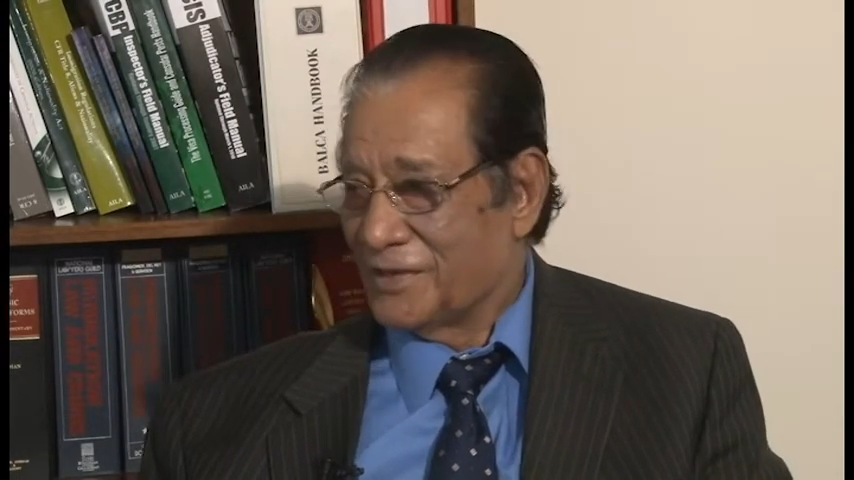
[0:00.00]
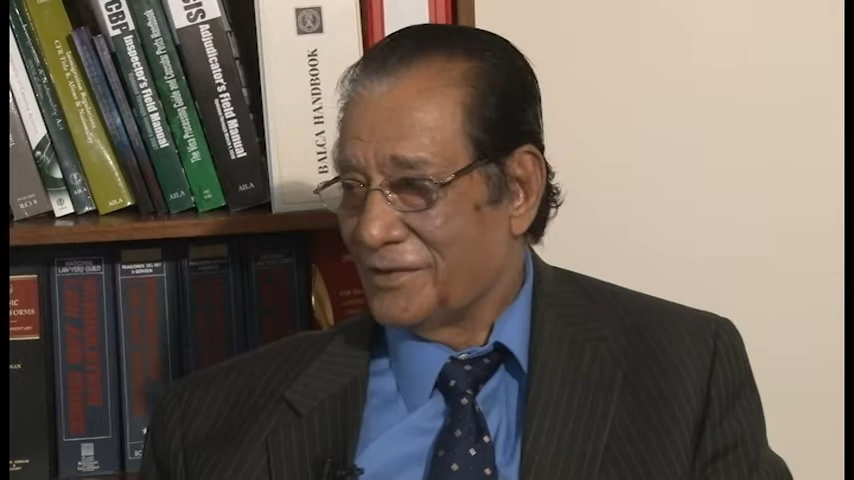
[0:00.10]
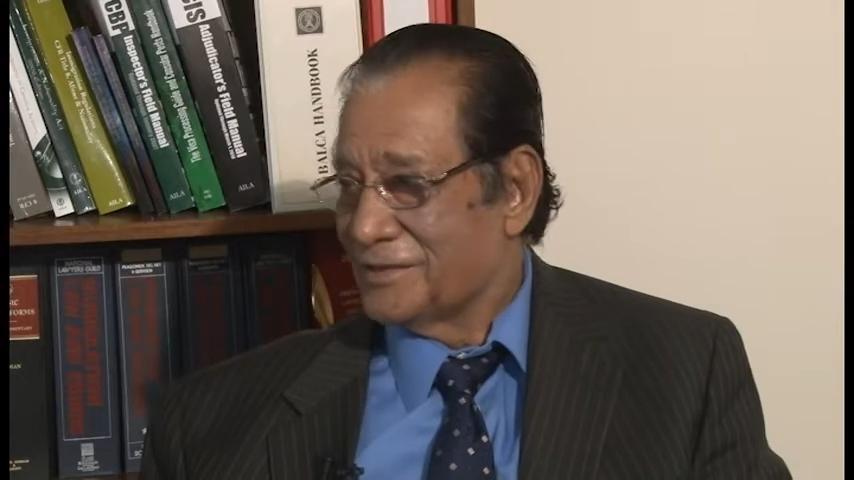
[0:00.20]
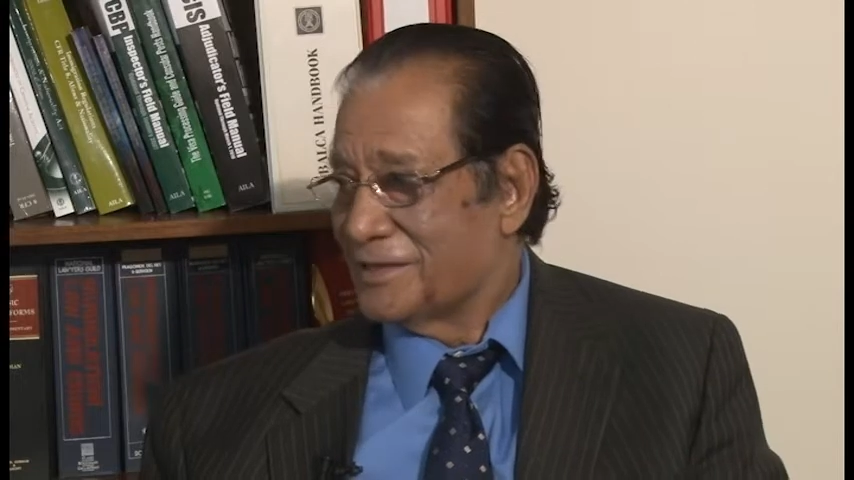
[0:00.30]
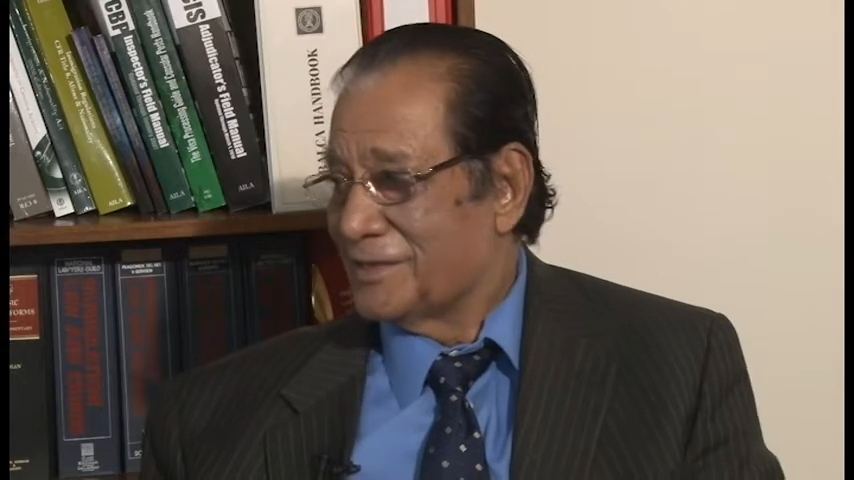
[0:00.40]

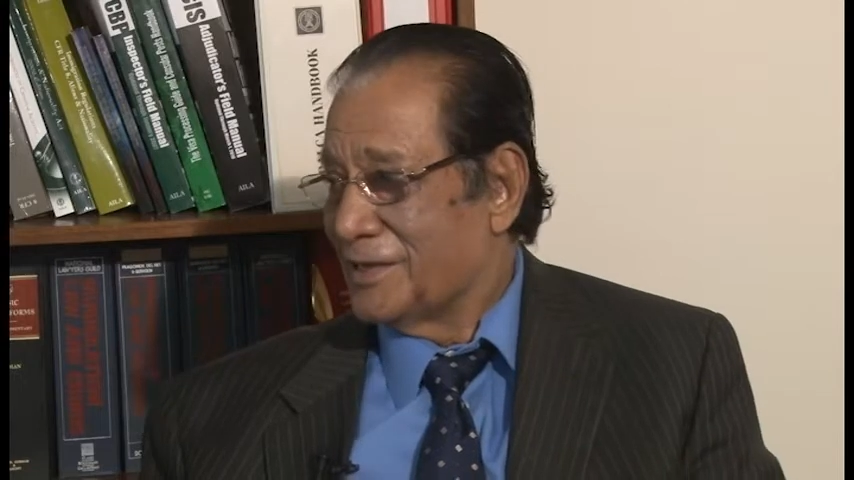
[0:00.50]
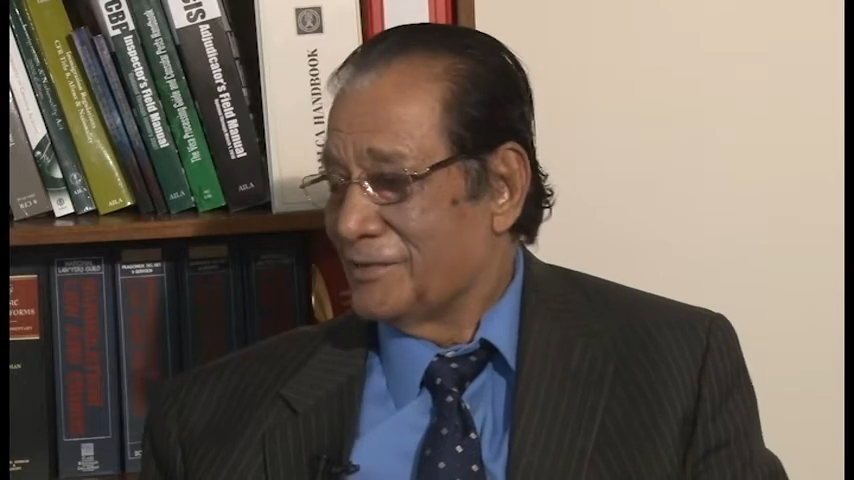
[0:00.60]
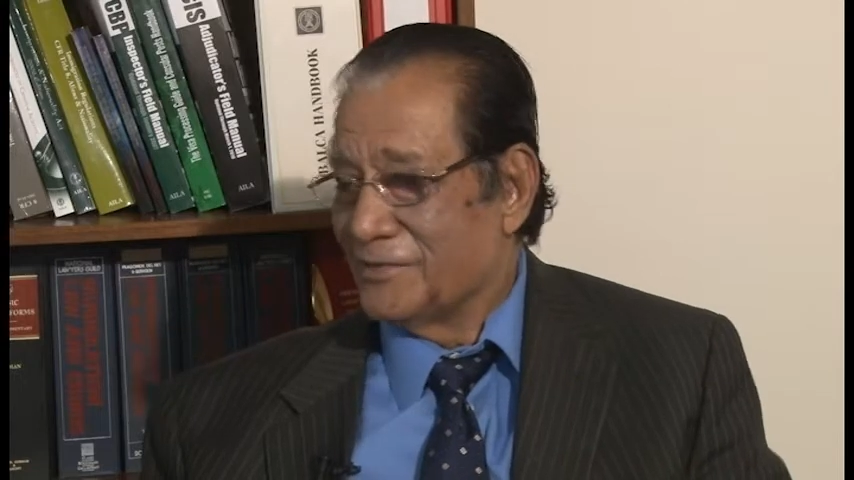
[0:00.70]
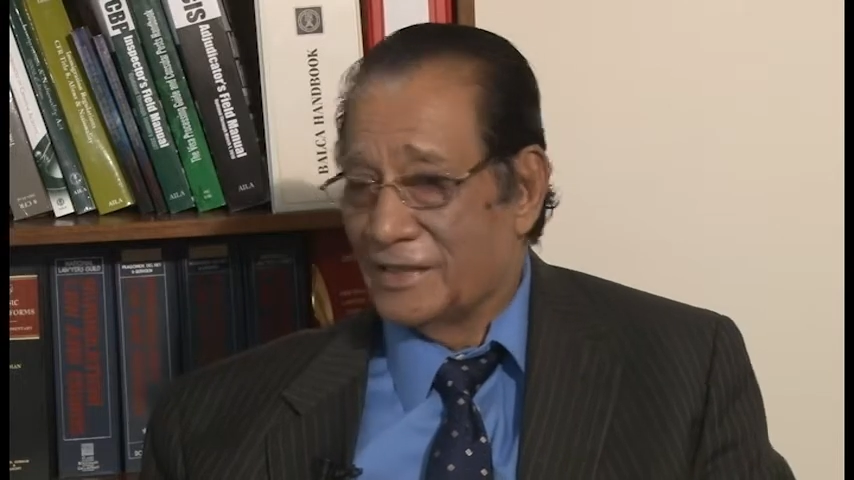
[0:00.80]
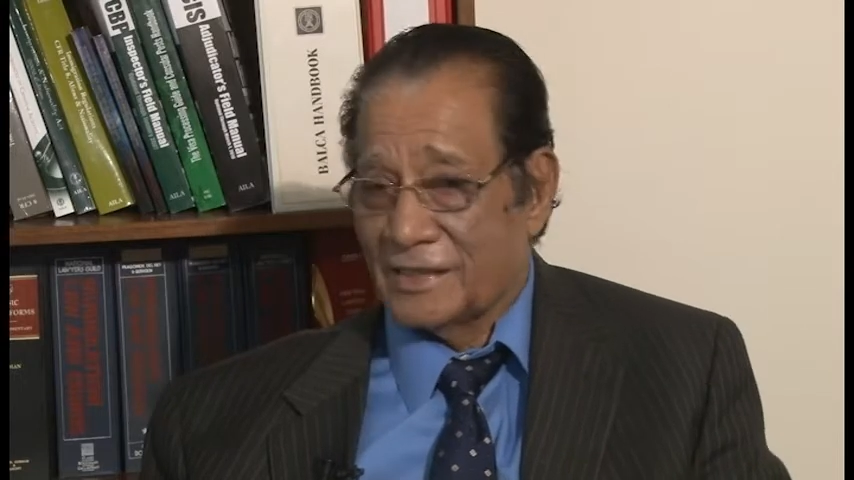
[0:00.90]
all the
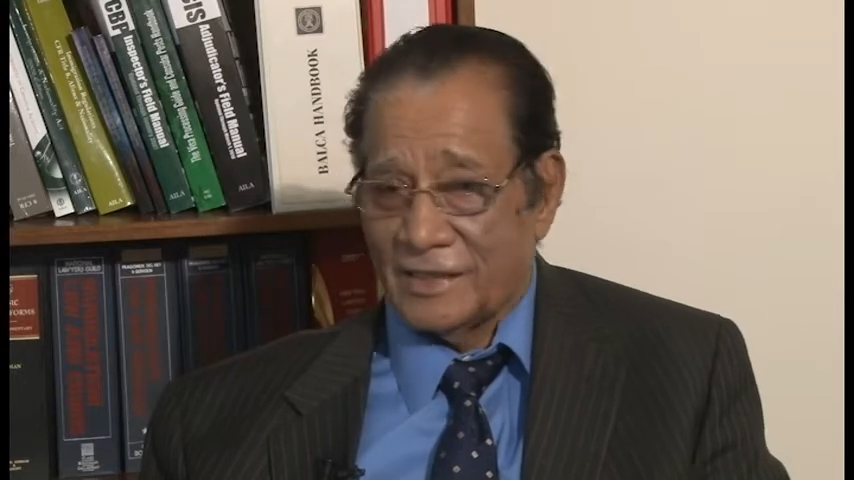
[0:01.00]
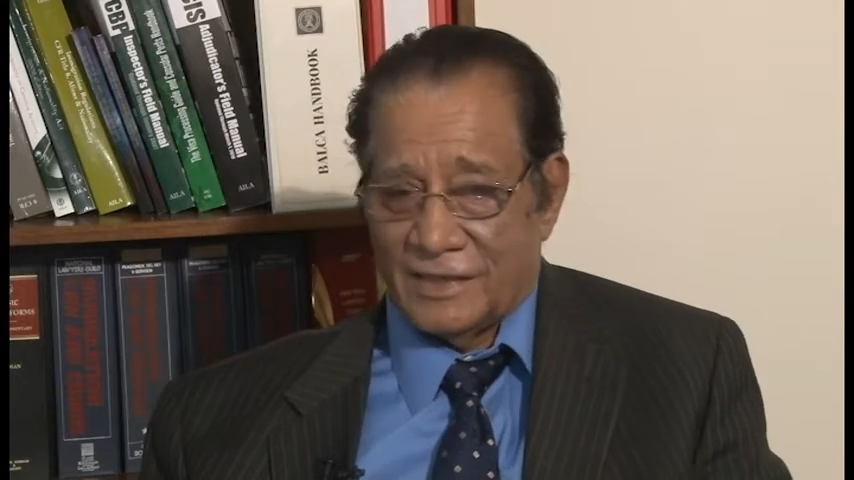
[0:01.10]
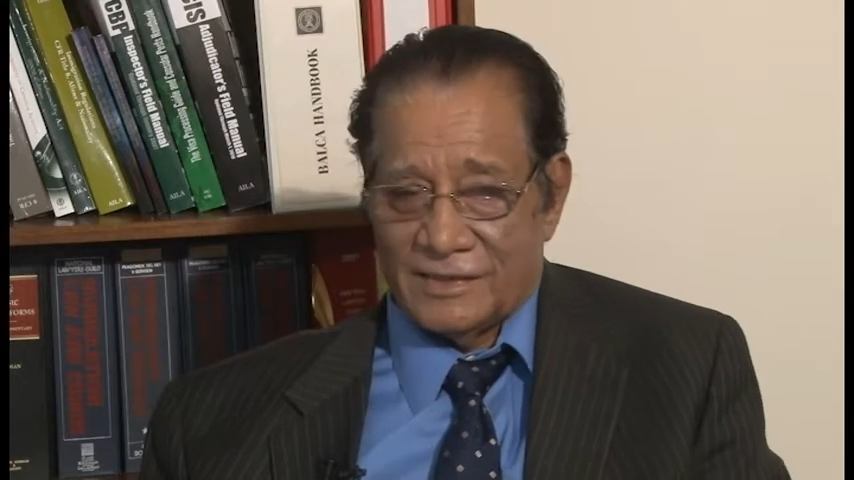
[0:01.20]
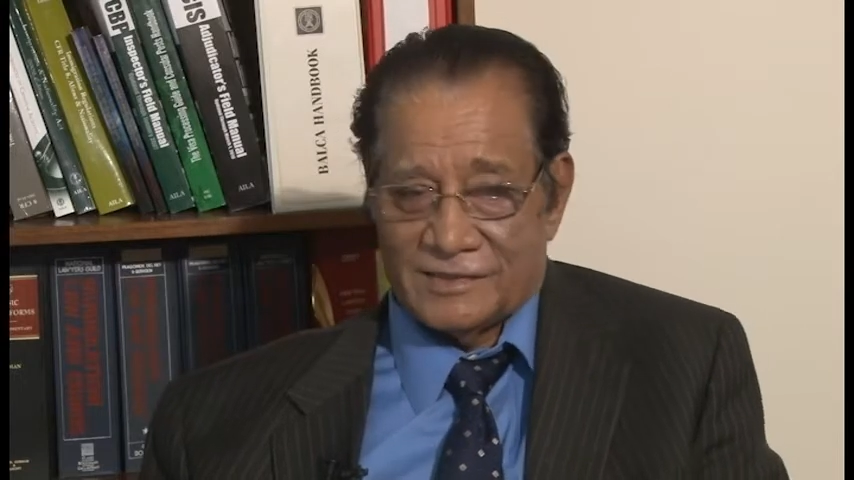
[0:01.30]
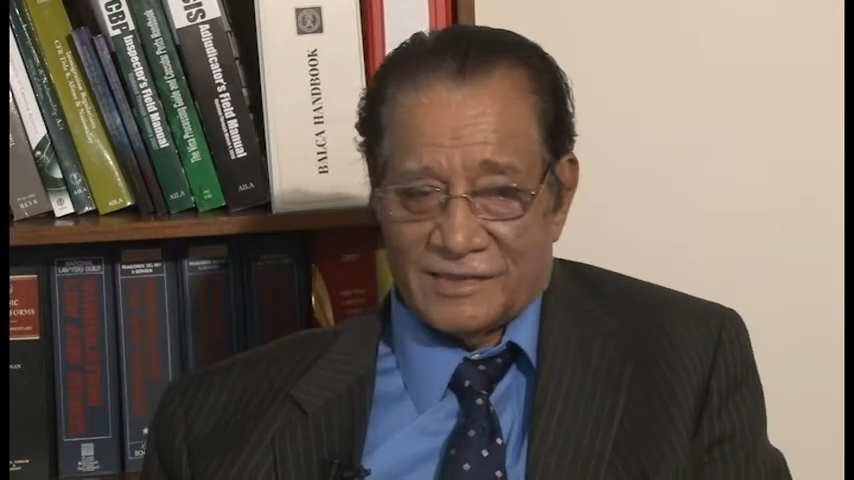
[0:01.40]
time when the
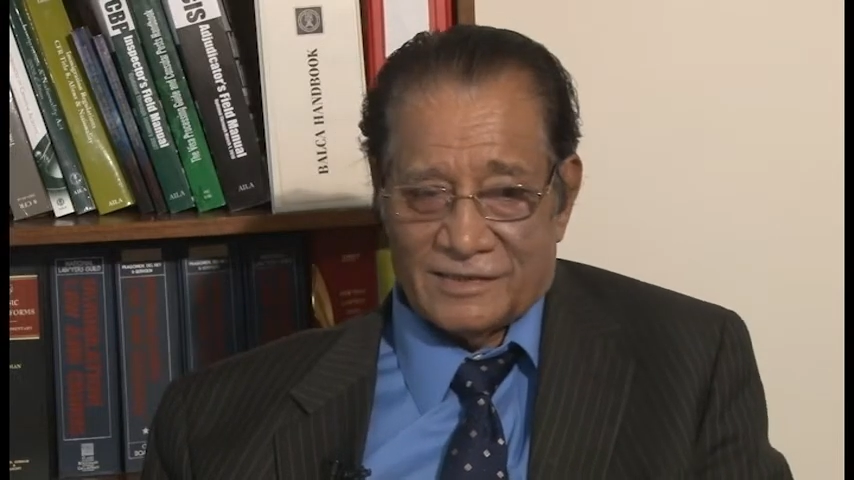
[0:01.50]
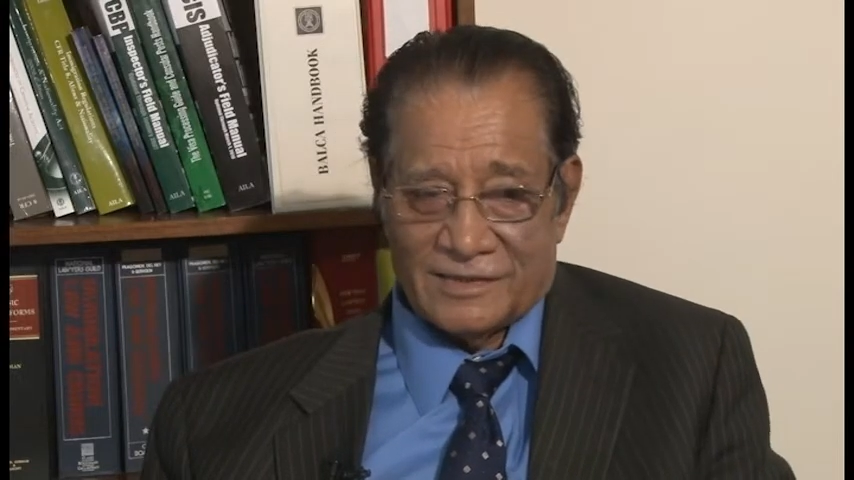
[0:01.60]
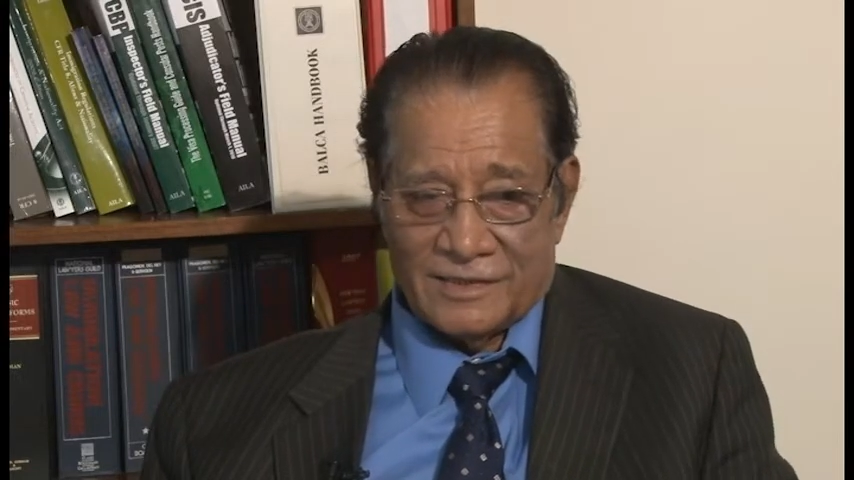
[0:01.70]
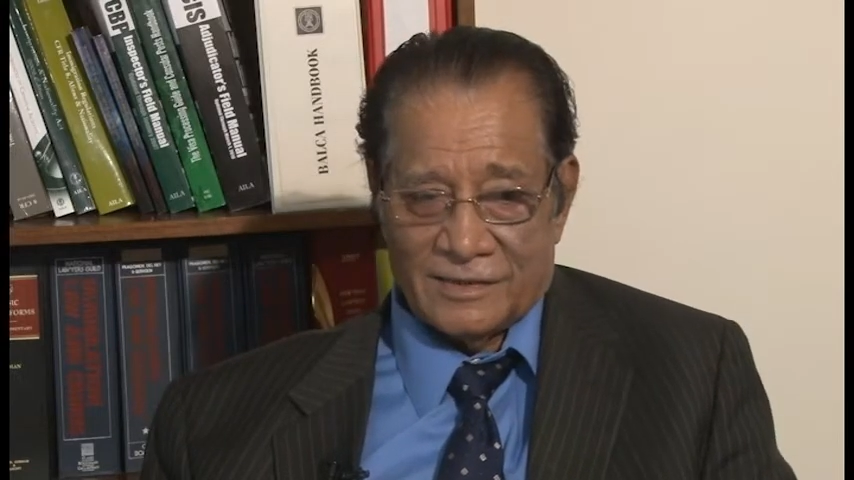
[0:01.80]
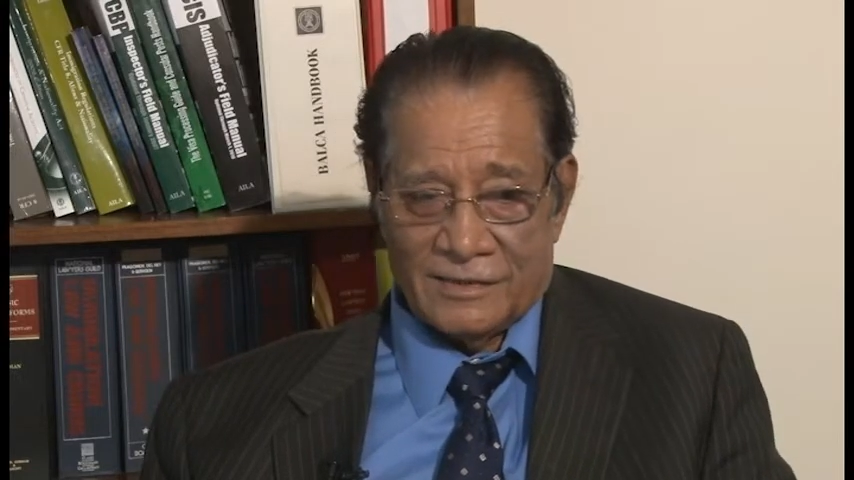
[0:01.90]
client says,
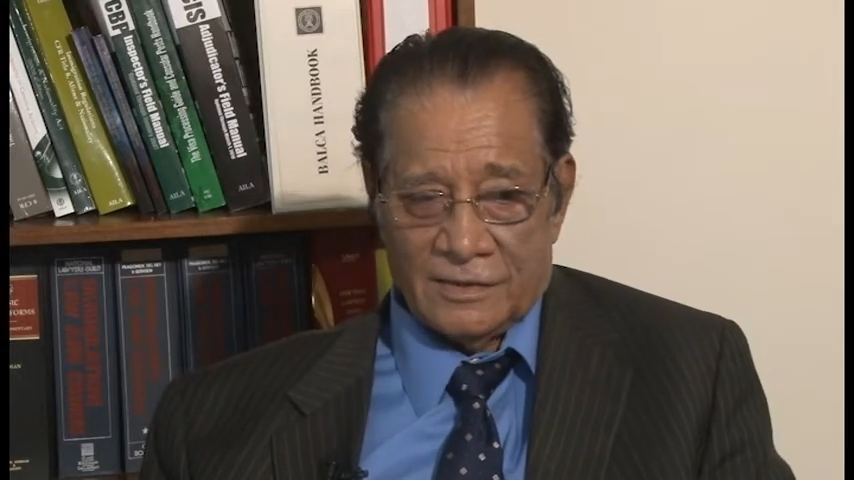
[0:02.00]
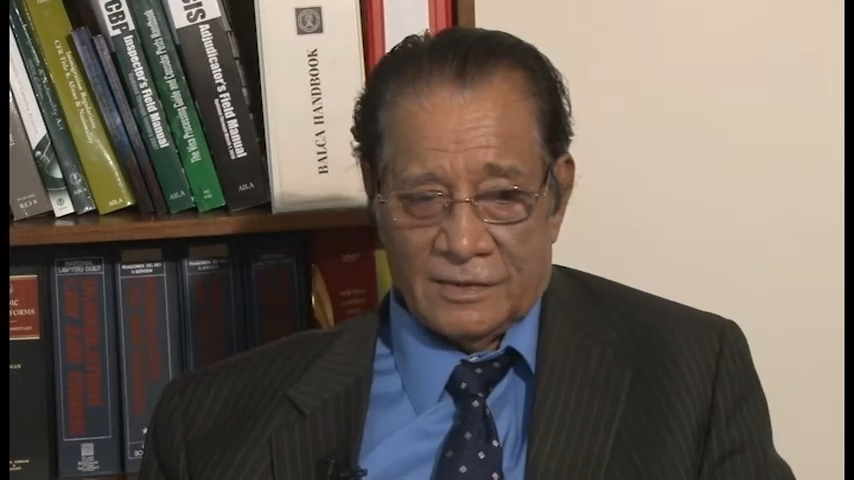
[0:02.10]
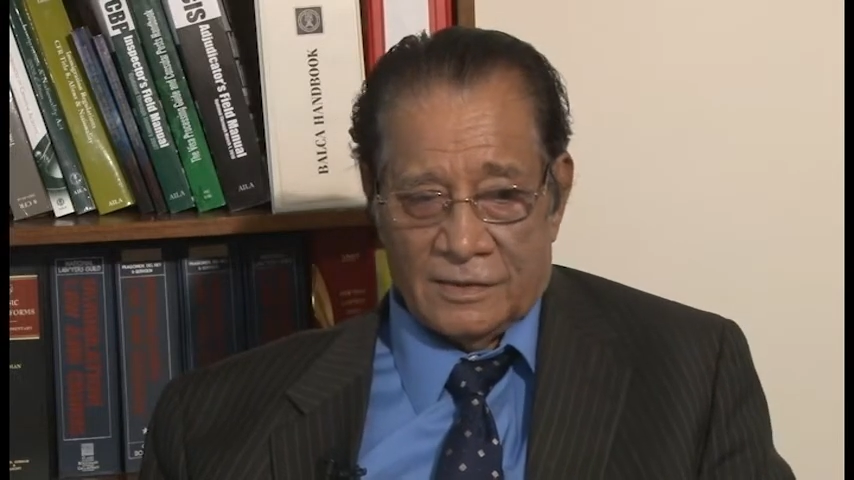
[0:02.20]
uh,